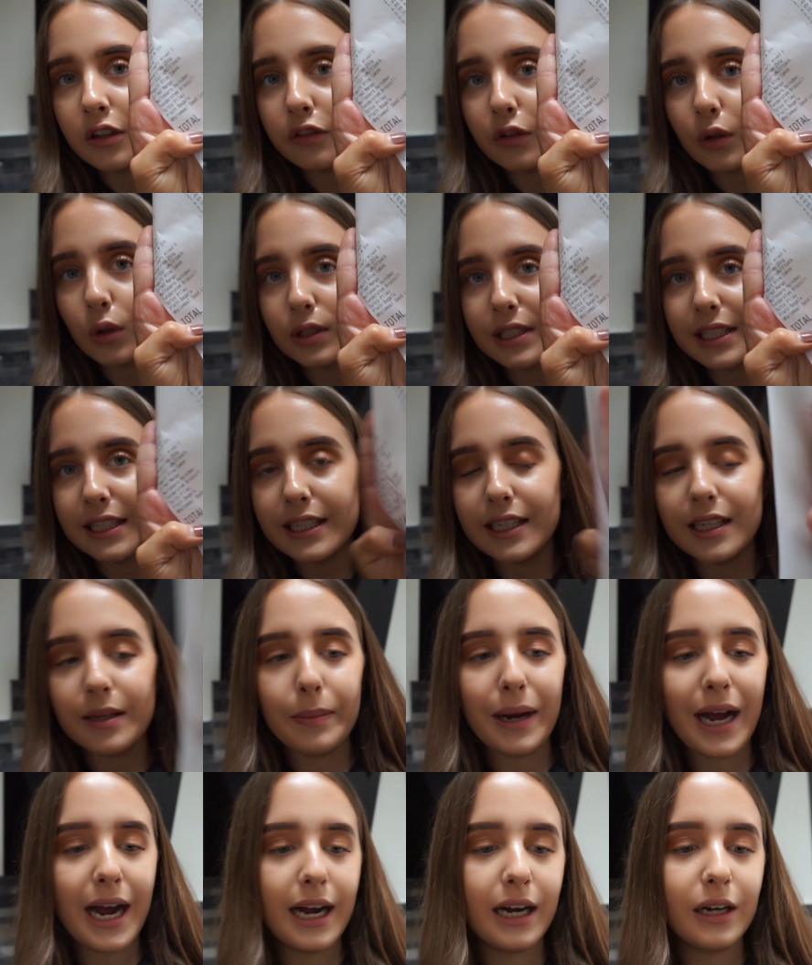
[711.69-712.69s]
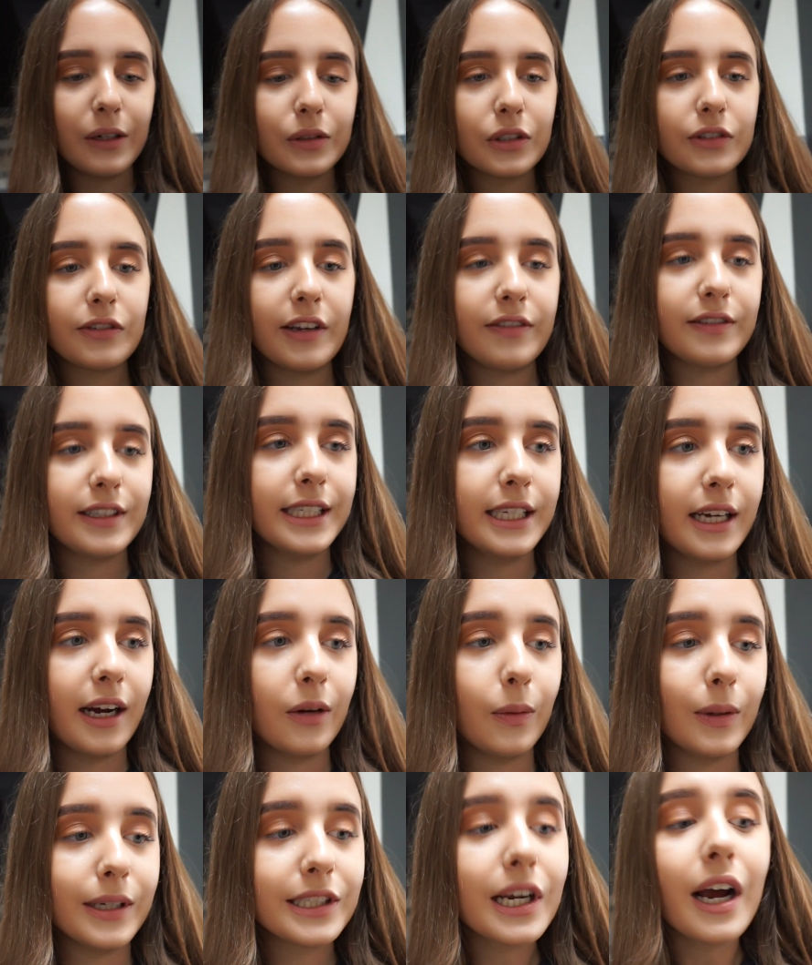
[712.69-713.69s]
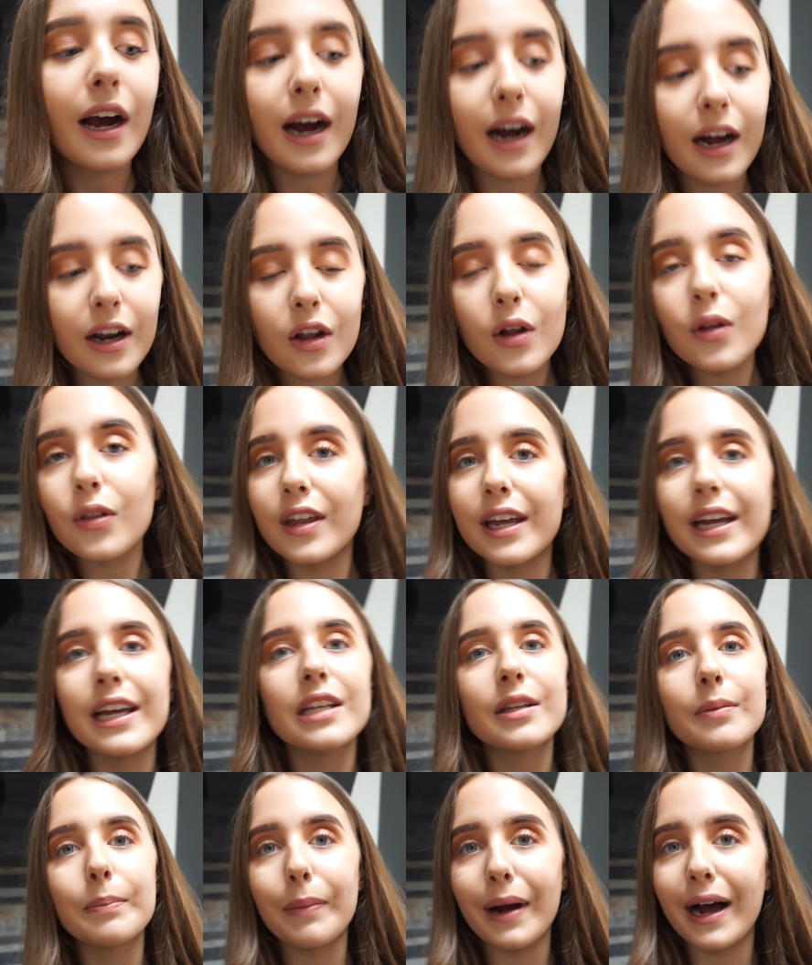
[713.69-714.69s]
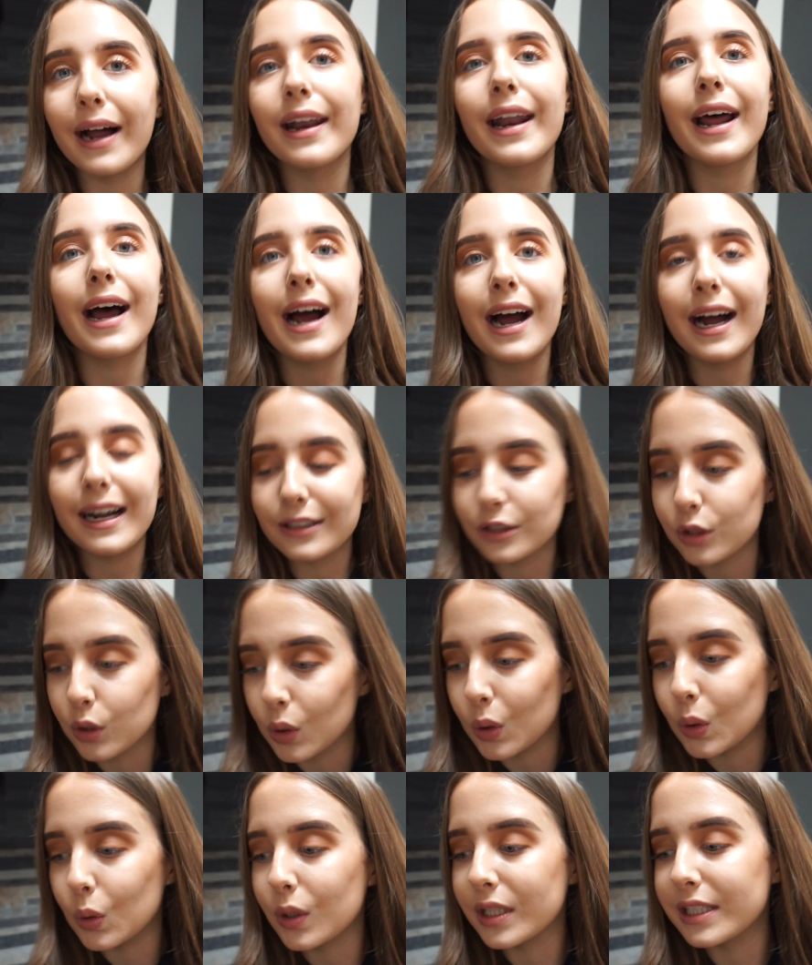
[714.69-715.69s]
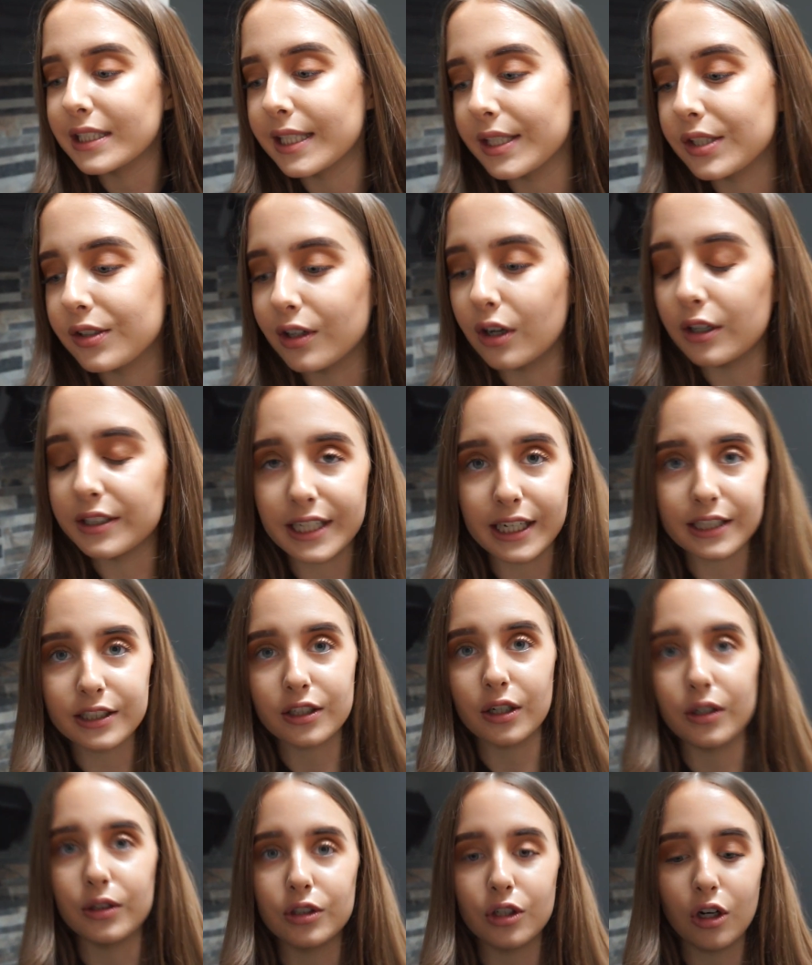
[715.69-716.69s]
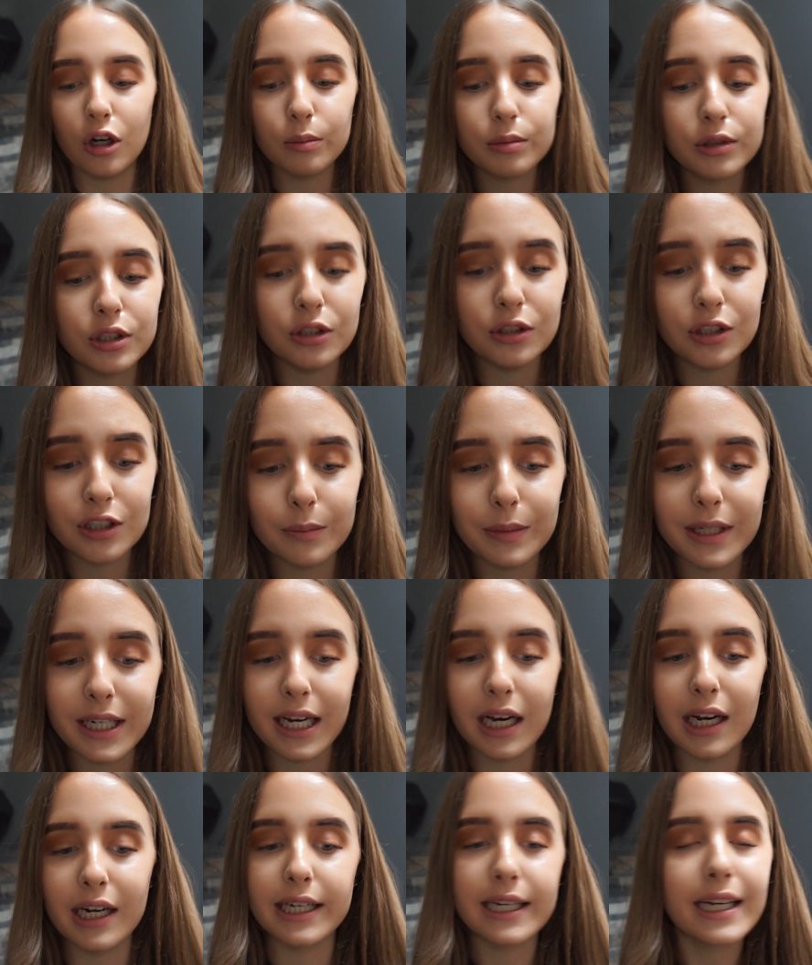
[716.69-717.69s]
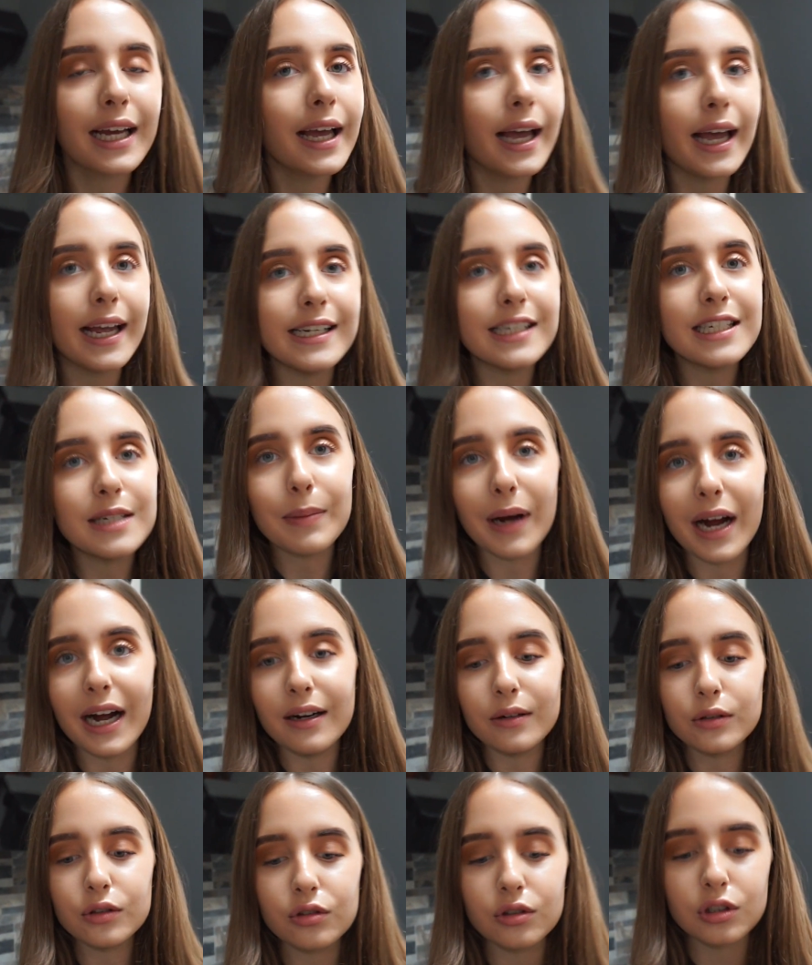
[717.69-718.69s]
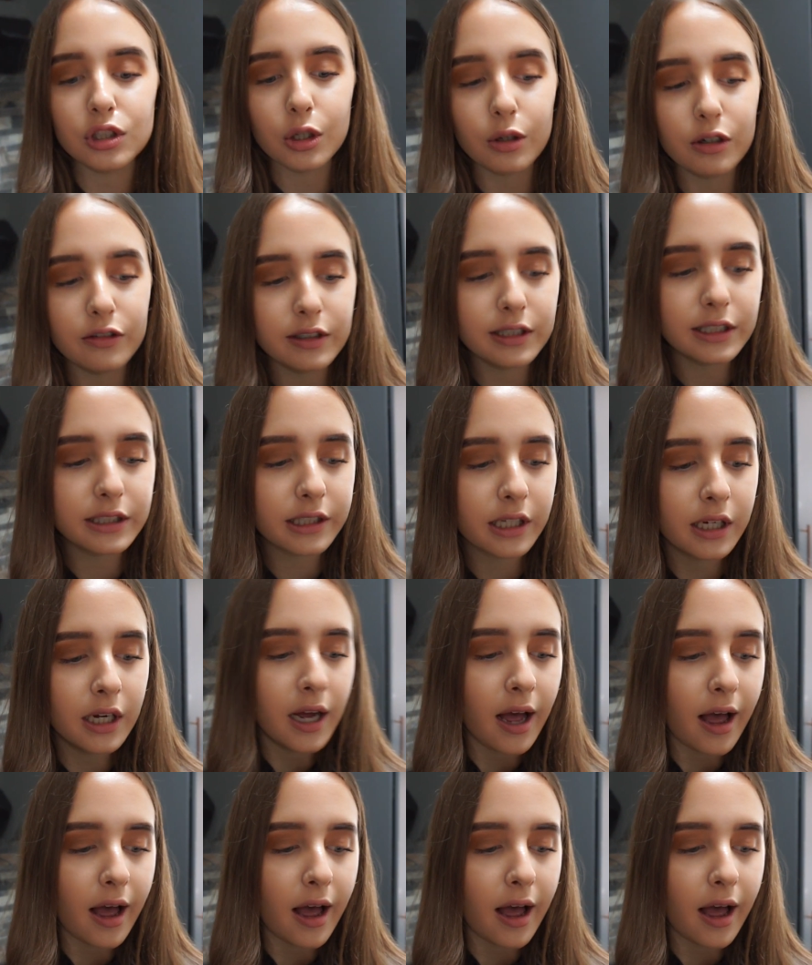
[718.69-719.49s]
£40.59, which I don't think's bad at all, considering our Tesco shops used to be like £80 for the two of us.